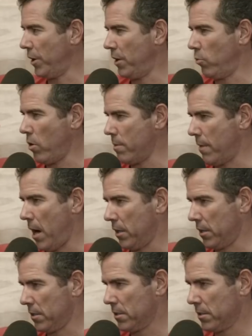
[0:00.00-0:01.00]
of
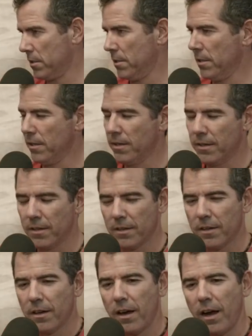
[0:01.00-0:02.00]
Warmongers.
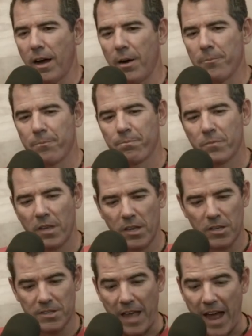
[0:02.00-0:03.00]

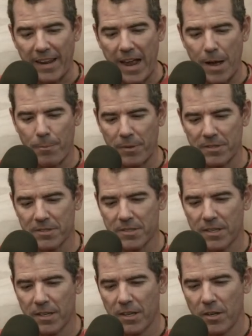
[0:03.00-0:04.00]
That
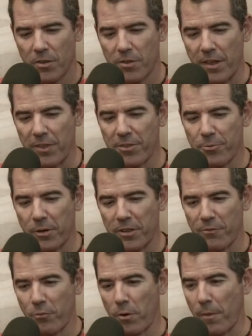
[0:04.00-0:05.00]
happens. Then 3 of
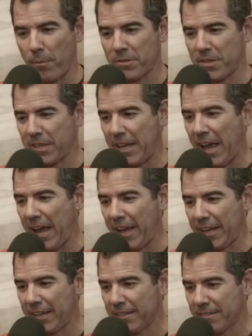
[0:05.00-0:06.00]
the 4 members of the
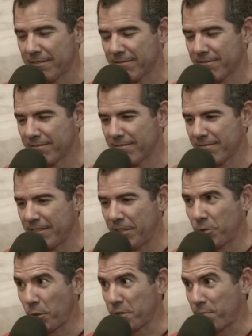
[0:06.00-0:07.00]
gang
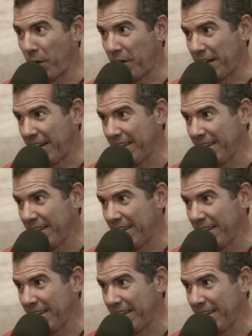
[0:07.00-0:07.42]
endorse Bernie.